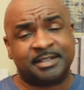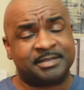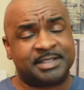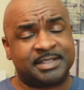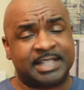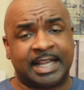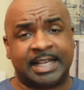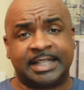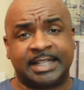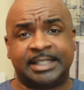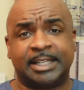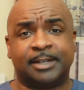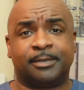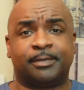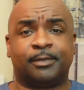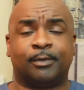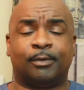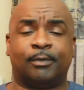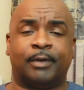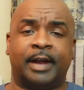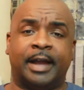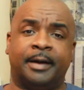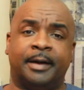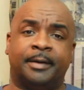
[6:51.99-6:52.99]
take a
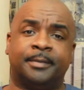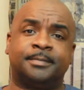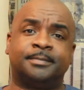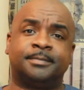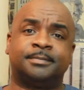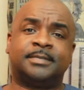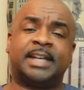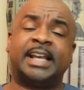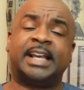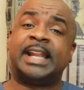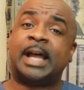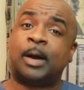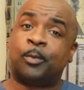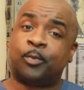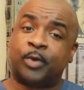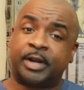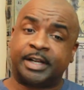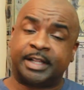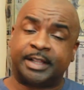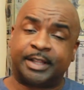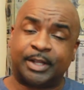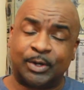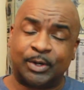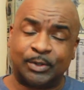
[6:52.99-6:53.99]
different route. And I'm one
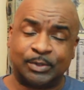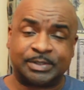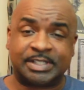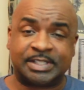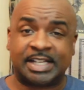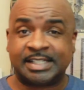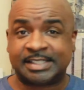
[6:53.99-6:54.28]
of those.